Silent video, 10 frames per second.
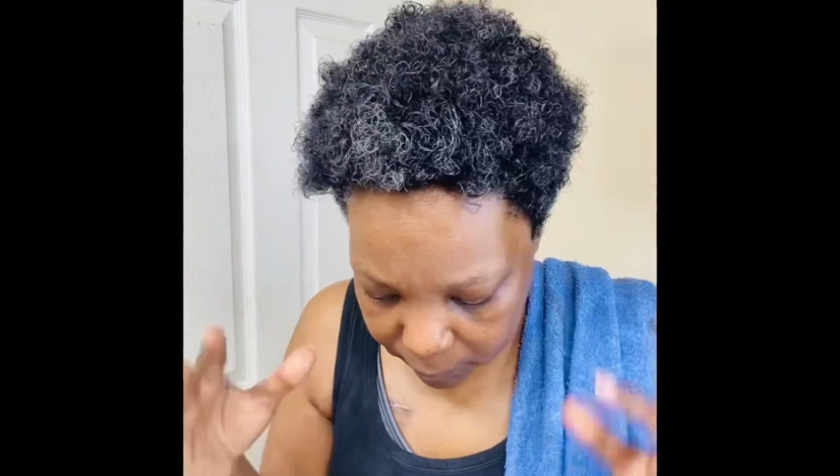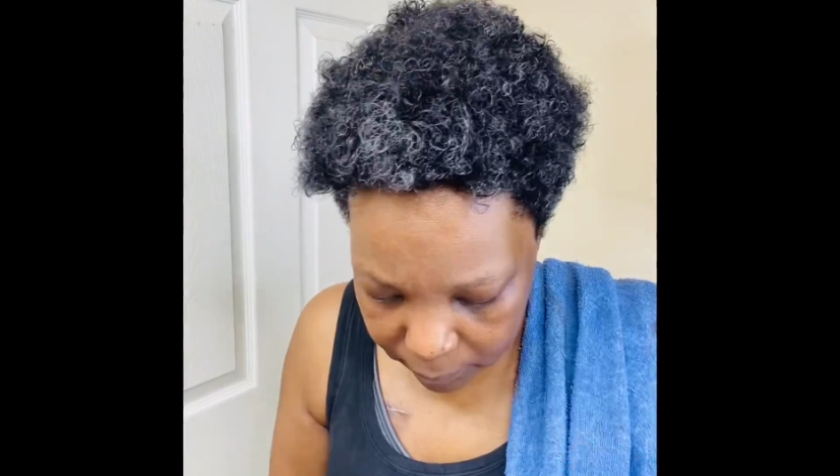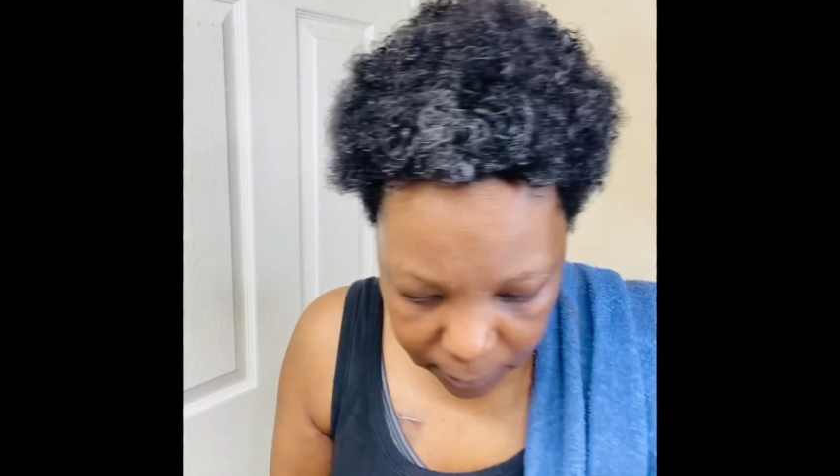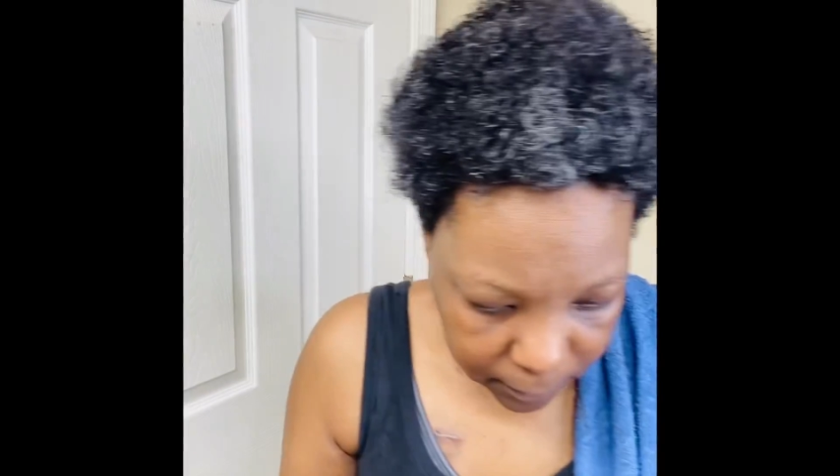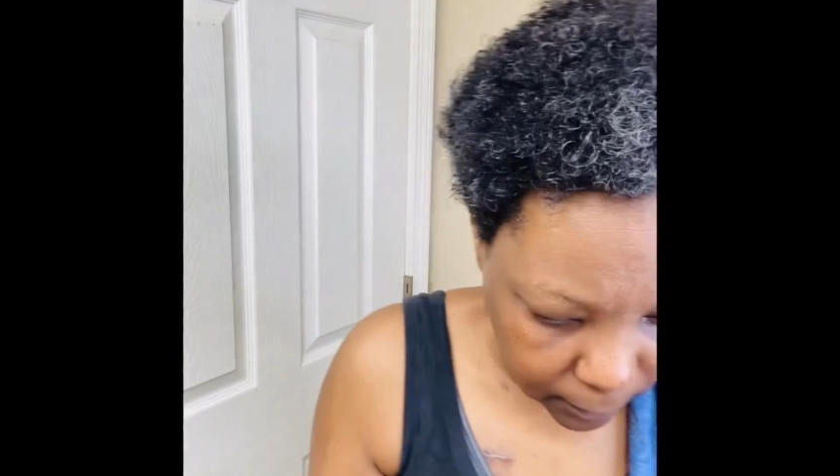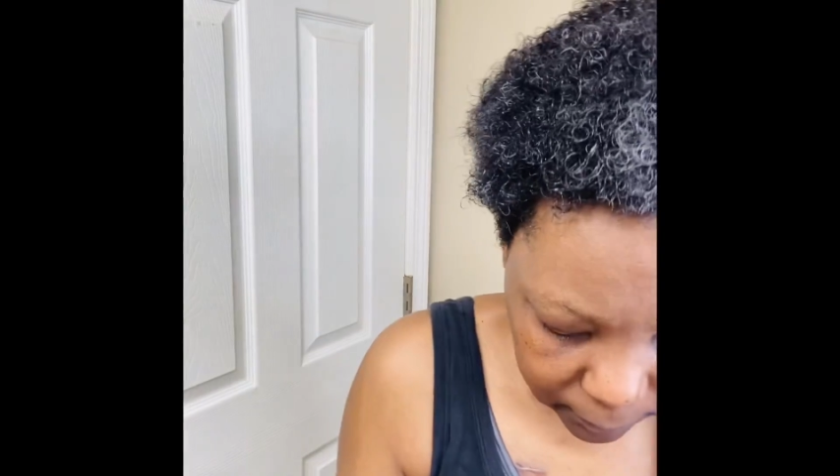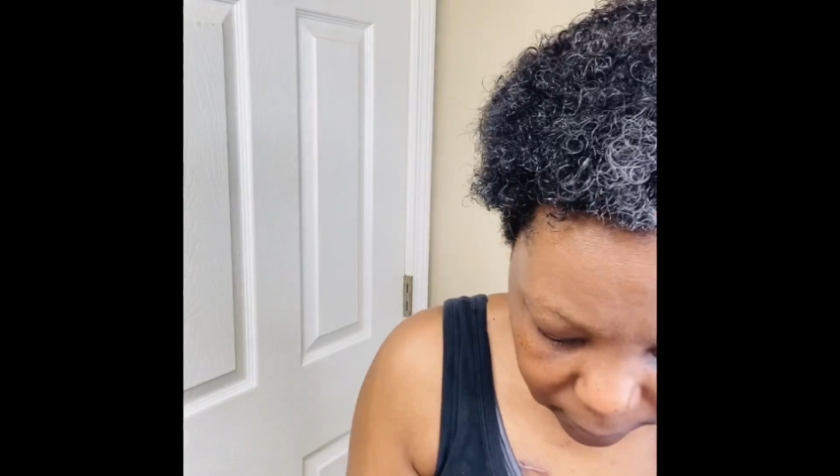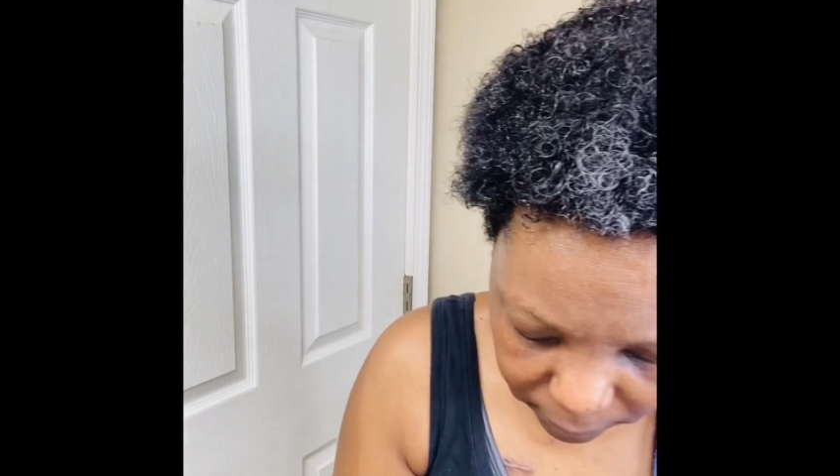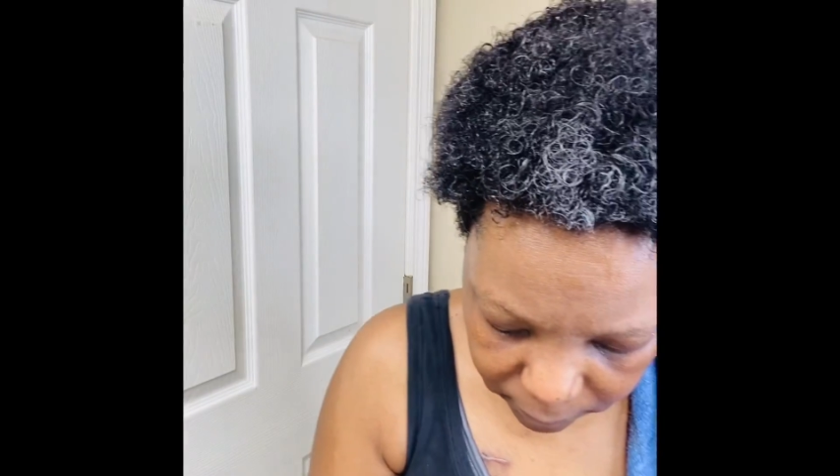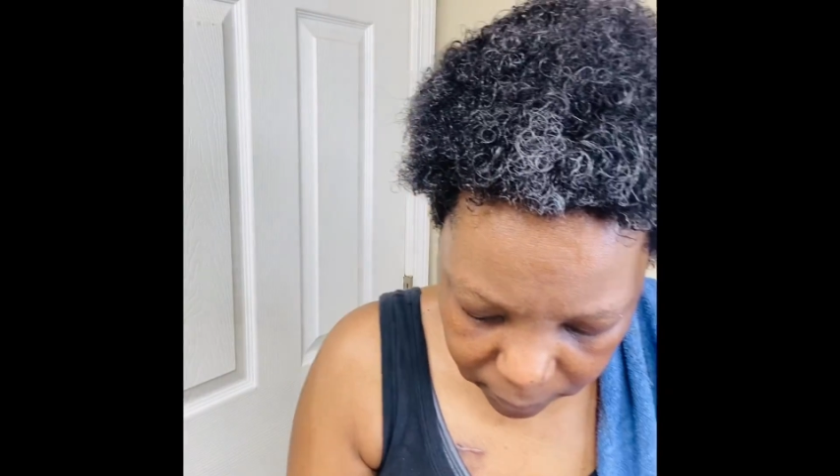but if you
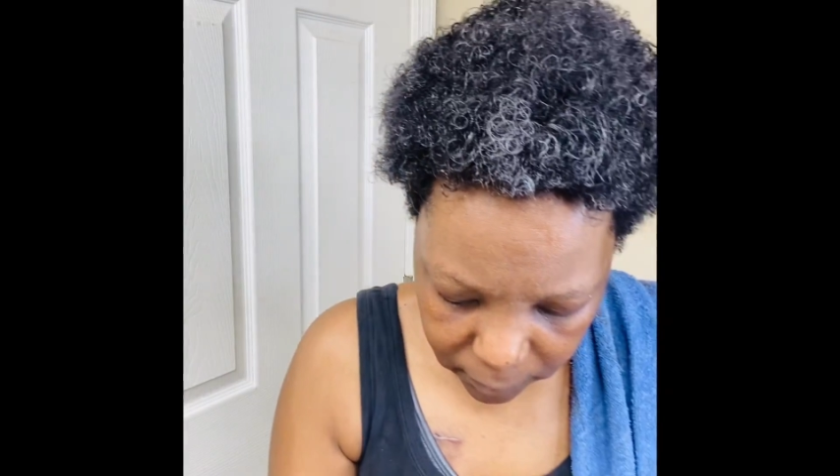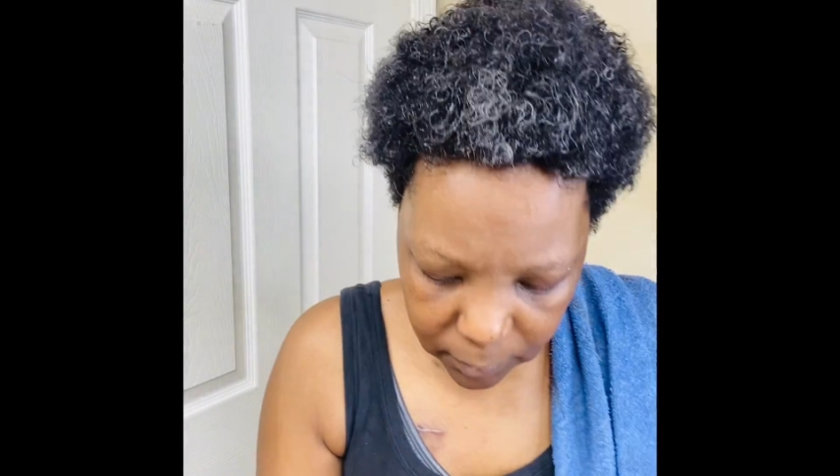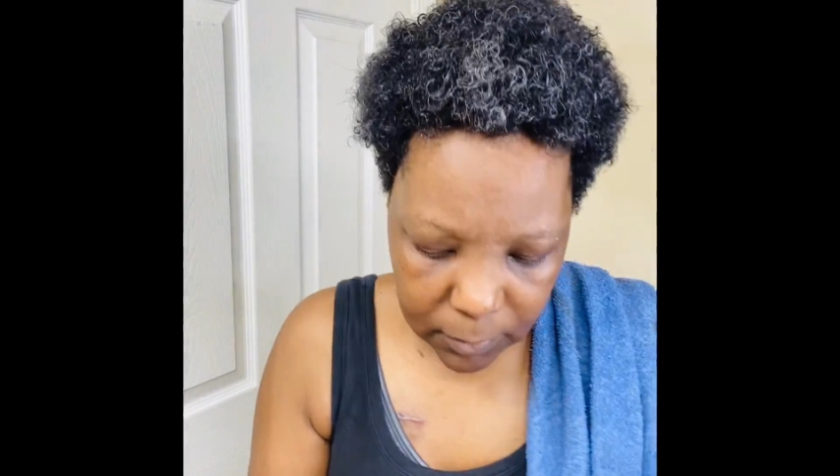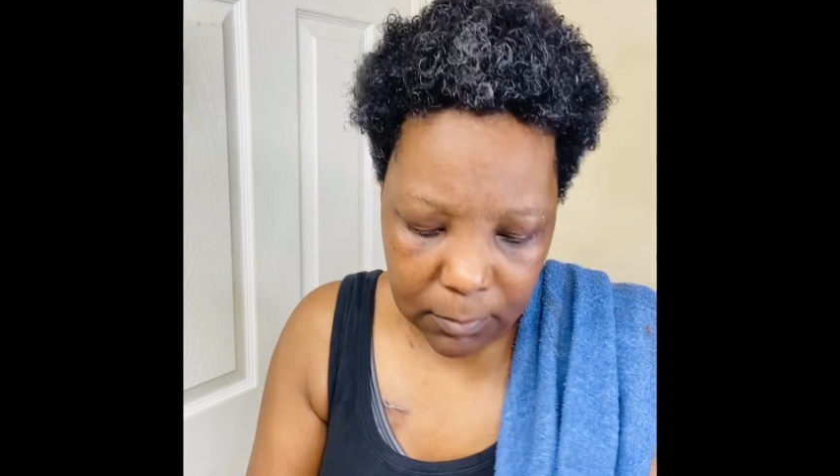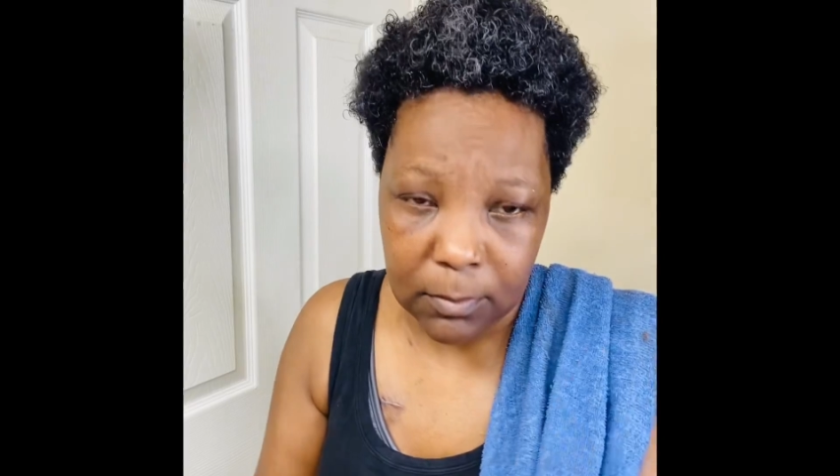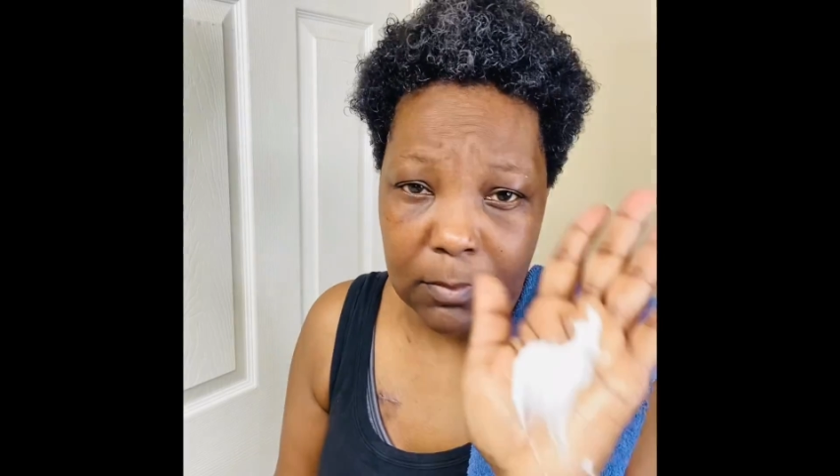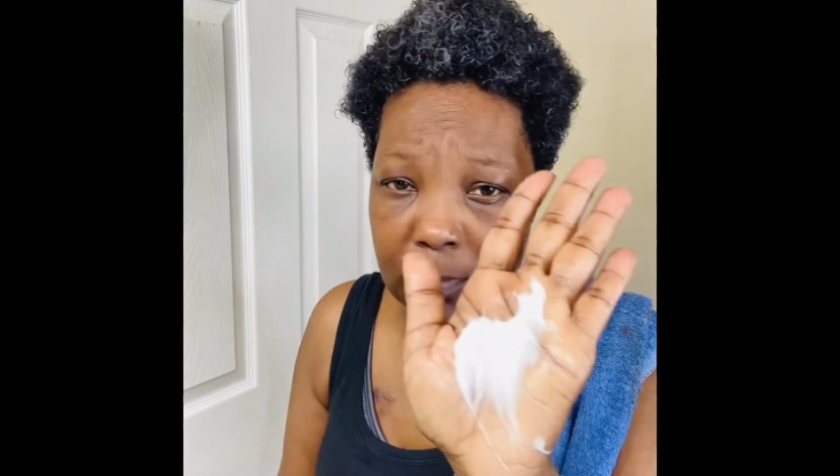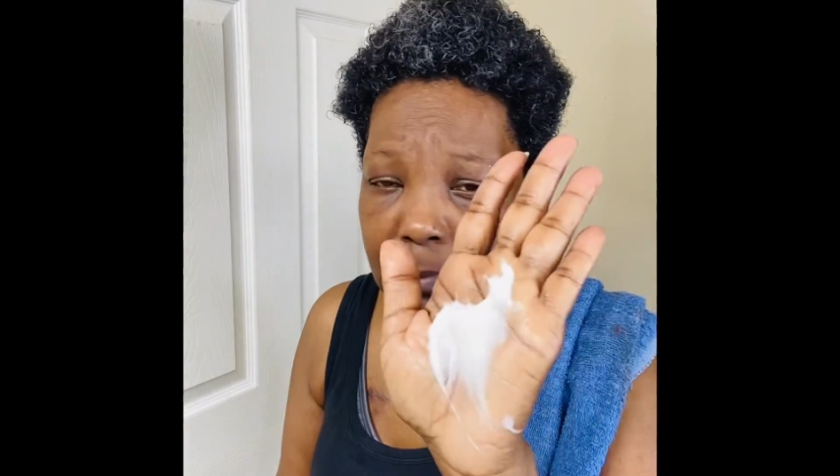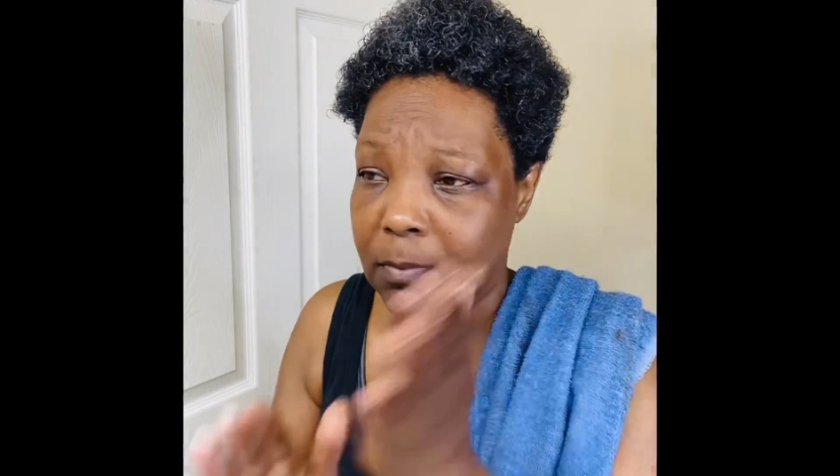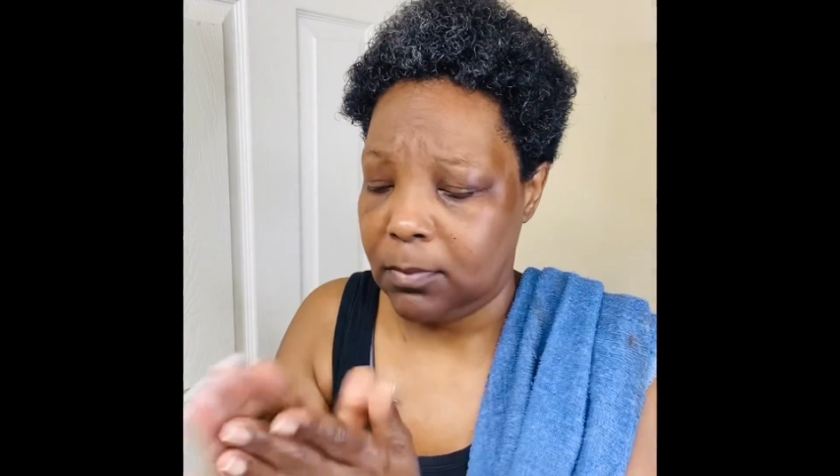need a little extra moisture,